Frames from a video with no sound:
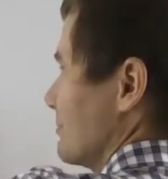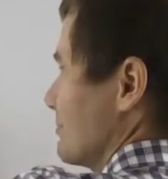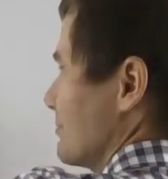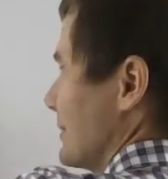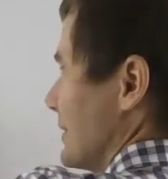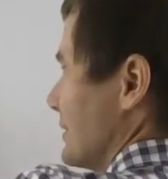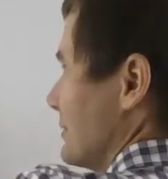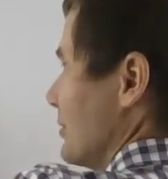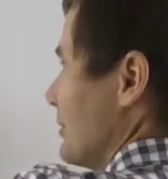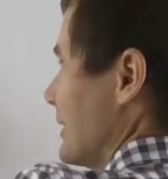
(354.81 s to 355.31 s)

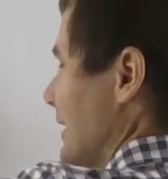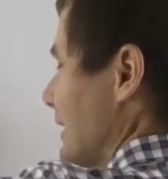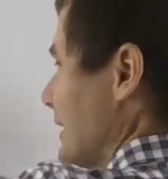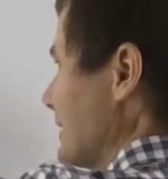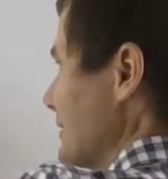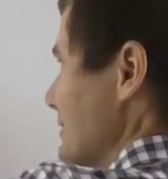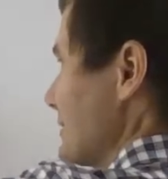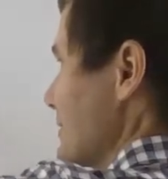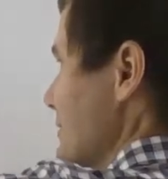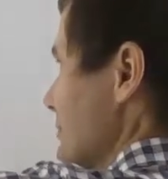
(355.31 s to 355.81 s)
be looking
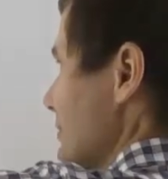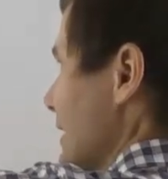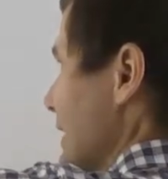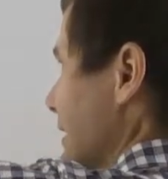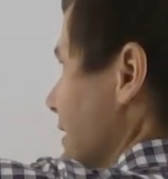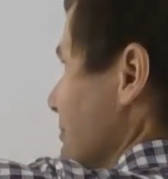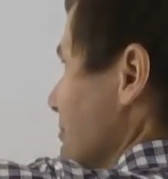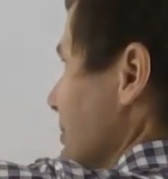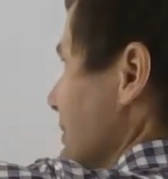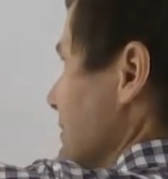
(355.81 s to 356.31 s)
at the
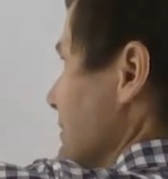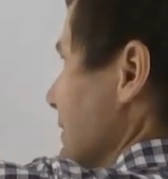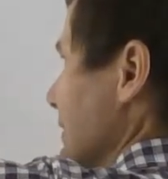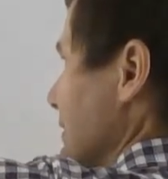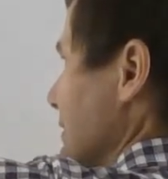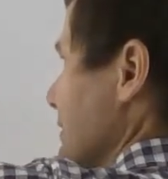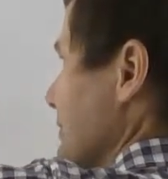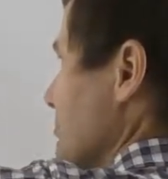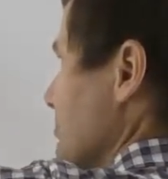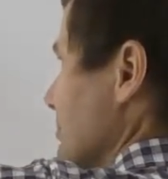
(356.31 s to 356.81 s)
string and
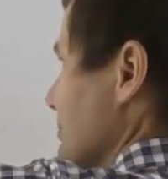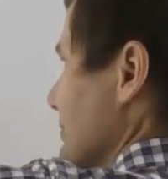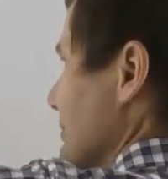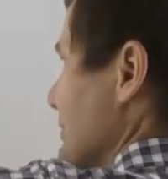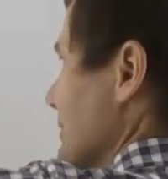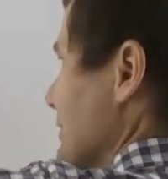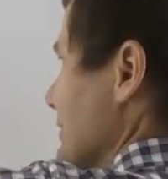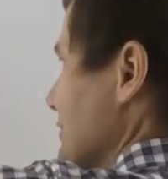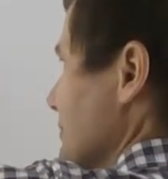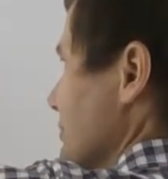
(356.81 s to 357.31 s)
building
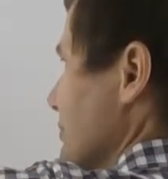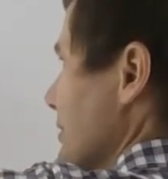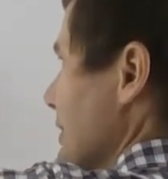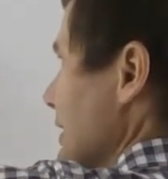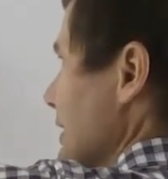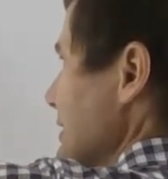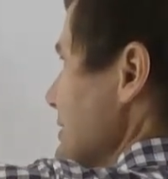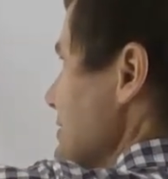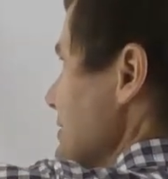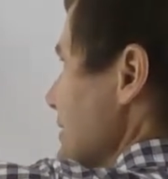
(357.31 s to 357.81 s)
the
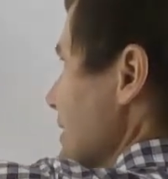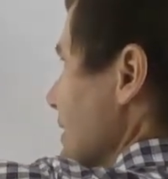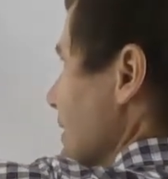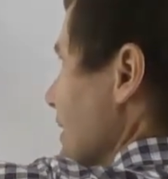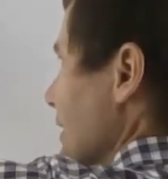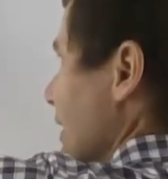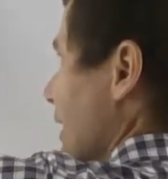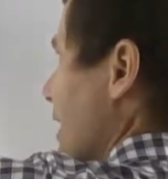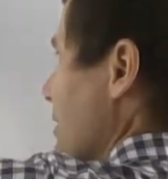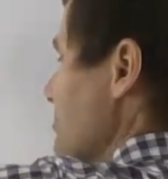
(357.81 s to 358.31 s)
trees
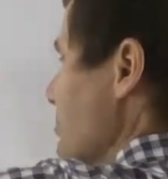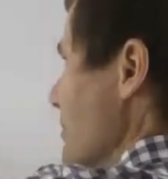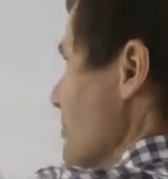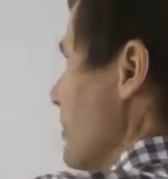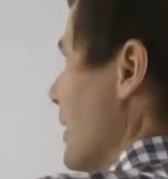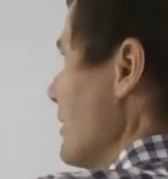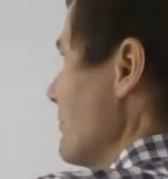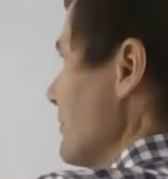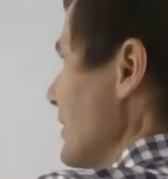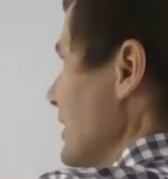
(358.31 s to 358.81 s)
up
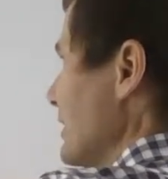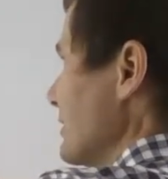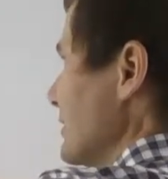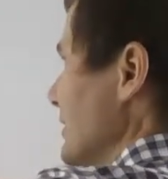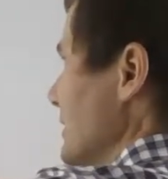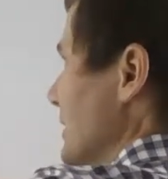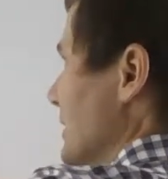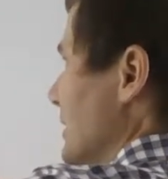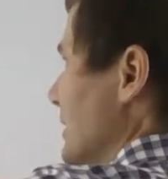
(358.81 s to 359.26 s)
above it,